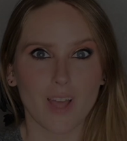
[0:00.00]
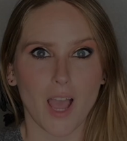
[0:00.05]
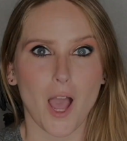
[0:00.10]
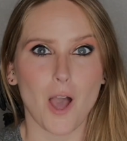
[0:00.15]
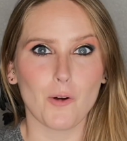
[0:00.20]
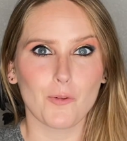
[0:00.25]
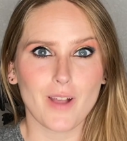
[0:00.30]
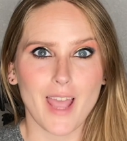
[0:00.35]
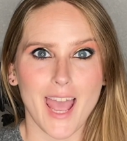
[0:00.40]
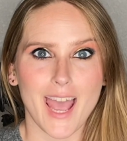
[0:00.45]

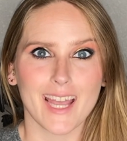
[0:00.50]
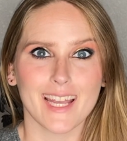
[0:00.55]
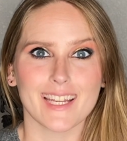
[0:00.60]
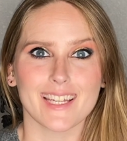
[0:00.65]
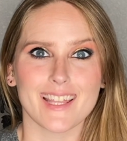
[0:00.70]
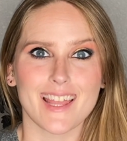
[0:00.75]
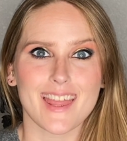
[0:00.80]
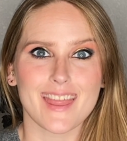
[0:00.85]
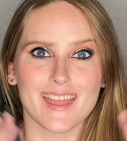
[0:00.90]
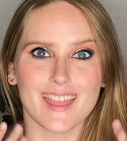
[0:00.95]

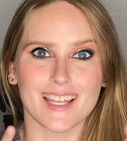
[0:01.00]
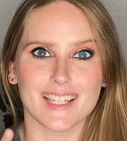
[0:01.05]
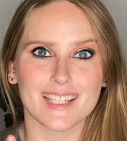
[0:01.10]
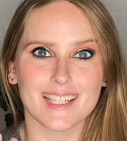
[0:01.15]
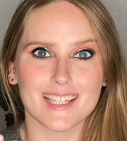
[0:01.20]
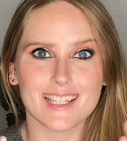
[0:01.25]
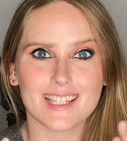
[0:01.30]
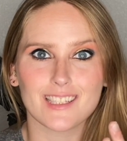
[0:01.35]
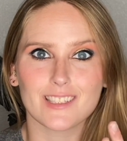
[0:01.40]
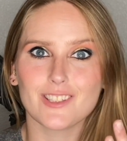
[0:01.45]
Okay, this
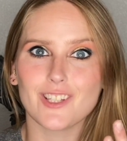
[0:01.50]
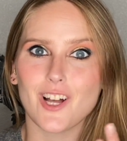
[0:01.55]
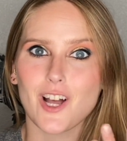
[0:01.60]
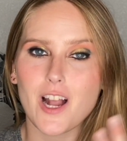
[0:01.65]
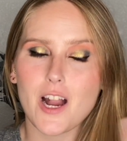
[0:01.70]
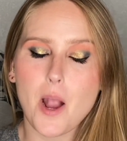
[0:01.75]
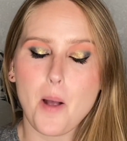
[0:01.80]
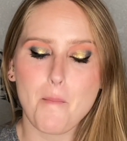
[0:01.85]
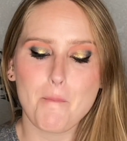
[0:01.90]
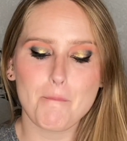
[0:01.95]
is the
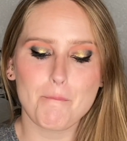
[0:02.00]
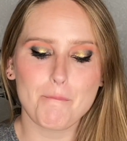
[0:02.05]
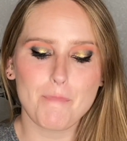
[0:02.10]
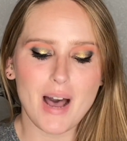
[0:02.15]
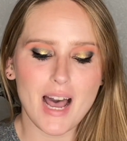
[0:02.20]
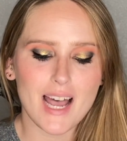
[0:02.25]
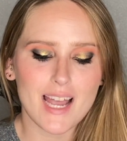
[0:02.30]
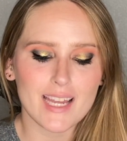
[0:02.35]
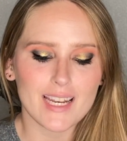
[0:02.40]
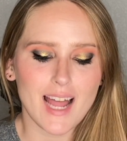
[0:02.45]
look,
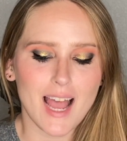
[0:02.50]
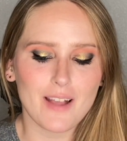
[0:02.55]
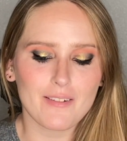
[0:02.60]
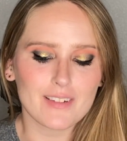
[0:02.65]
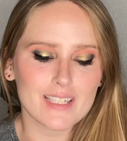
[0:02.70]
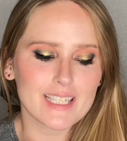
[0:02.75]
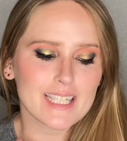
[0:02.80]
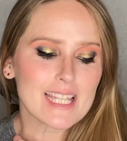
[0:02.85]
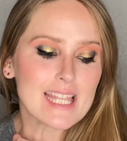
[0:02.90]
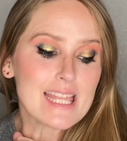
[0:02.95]
but I
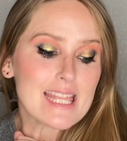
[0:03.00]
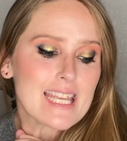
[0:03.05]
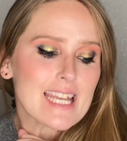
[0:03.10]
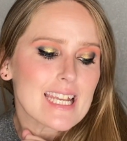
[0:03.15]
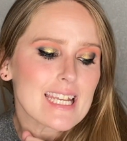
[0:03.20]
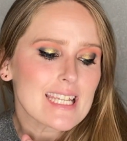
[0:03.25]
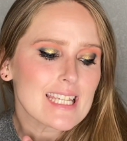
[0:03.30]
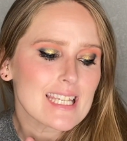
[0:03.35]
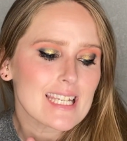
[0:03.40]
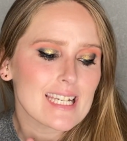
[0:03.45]
was
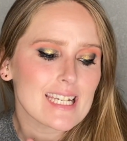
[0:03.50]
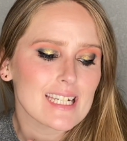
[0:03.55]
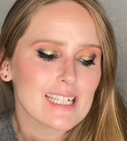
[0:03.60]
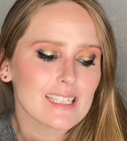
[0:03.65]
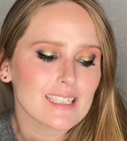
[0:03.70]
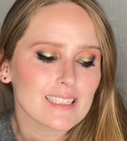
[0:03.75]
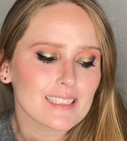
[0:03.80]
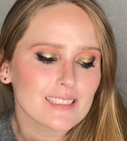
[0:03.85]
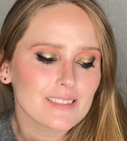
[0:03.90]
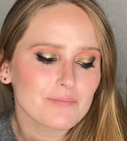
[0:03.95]

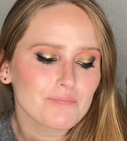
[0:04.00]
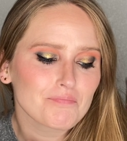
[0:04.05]
thinking